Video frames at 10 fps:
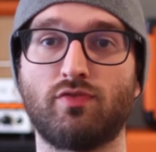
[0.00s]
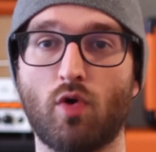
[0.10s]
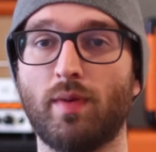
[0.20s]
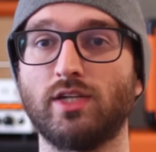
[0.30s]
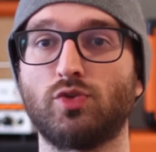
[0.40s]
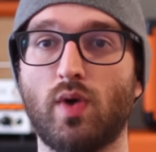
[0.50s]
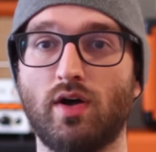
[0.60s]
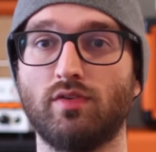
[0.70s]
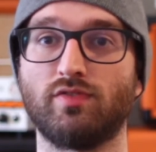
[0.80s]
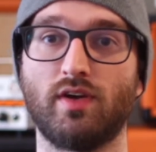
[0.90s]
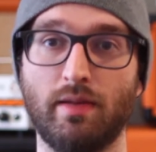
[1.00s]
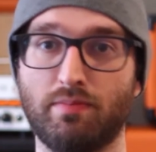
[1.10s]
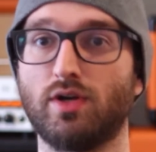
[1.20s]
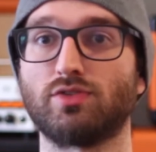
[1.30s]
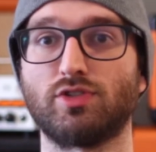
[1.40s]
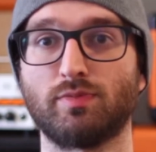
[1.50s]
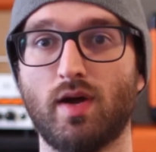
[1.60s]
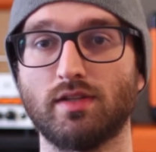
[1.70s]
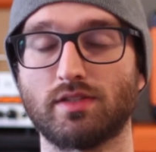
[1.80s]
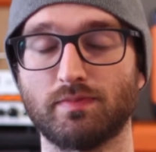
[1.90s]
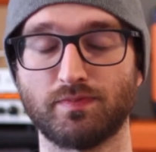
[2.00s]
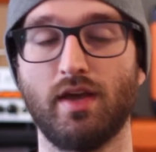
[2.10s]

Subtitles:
4x12 impulse response.